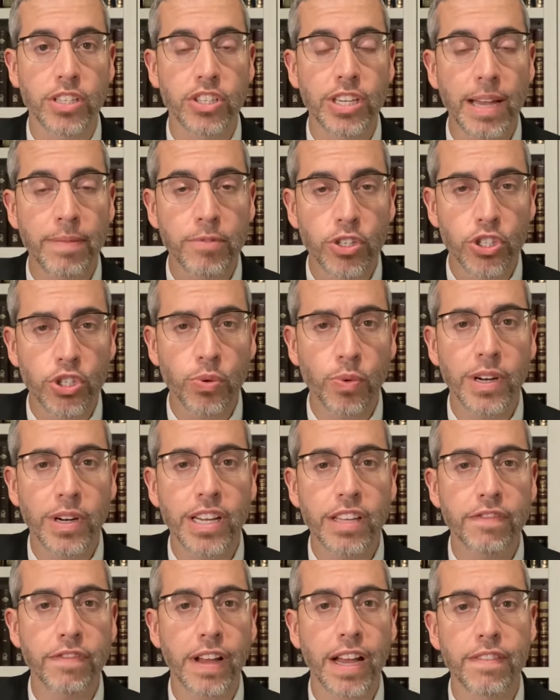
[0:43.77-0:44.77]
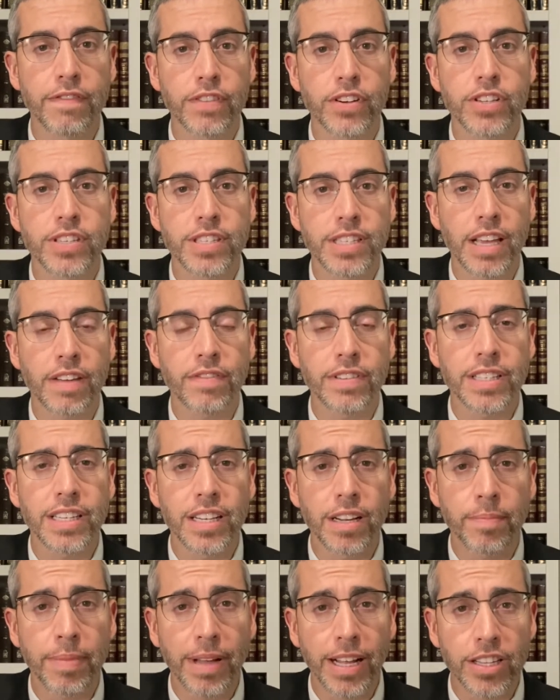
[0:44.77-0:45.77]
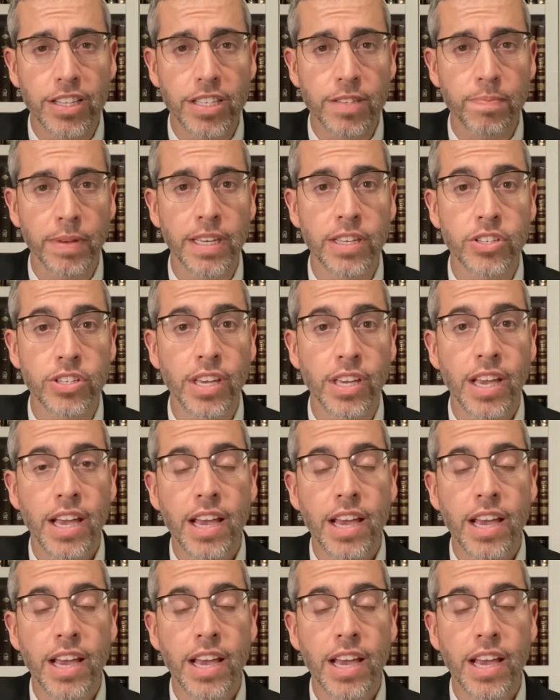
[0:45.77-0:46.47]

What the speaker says: chapter 25, verse 17, about speech